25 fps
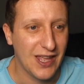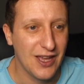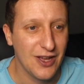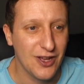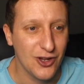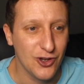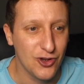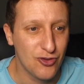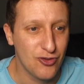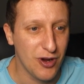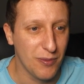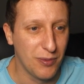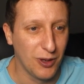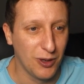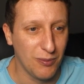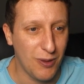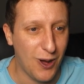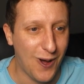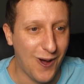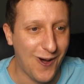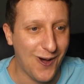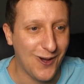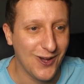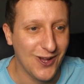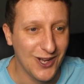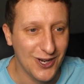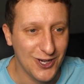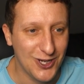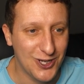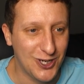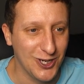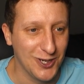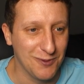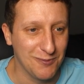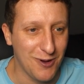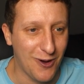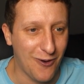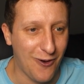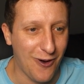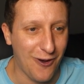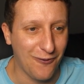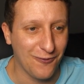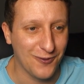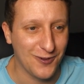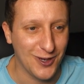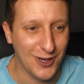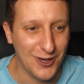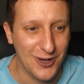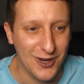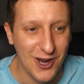dribble more, shoot more
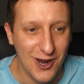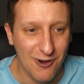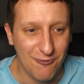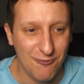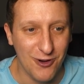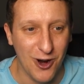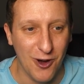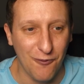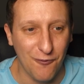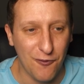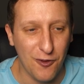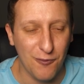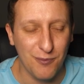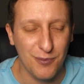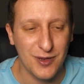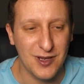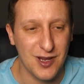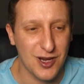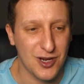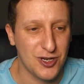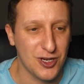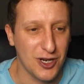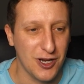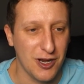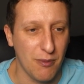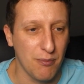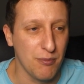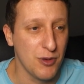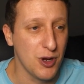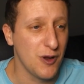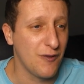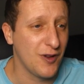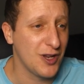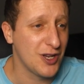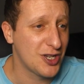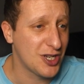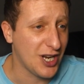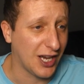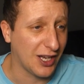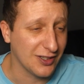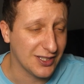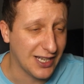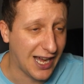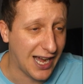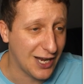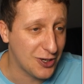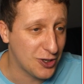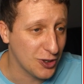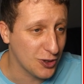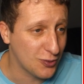often, run from position, move in shots.
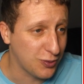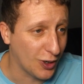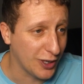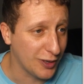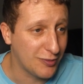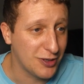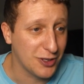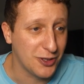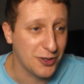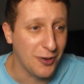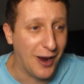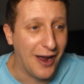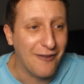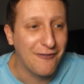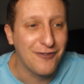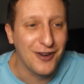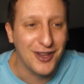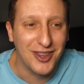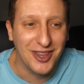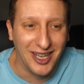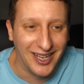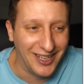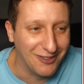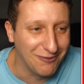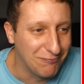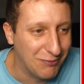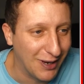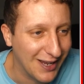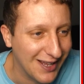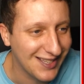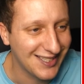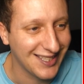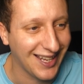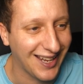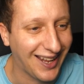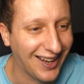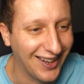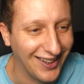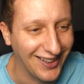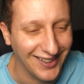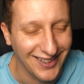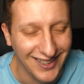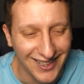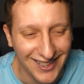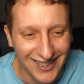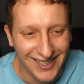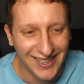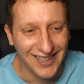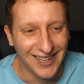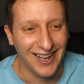I just want him to do everything, basically.
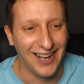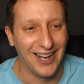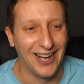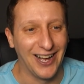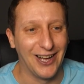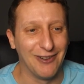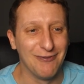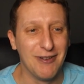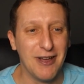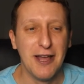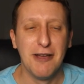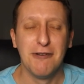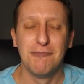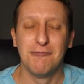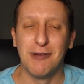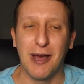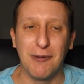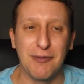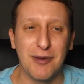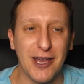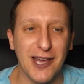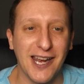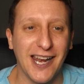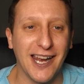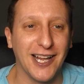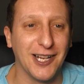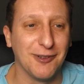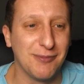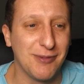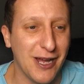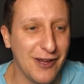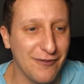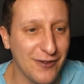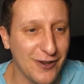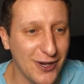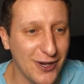Maybe a little bit of an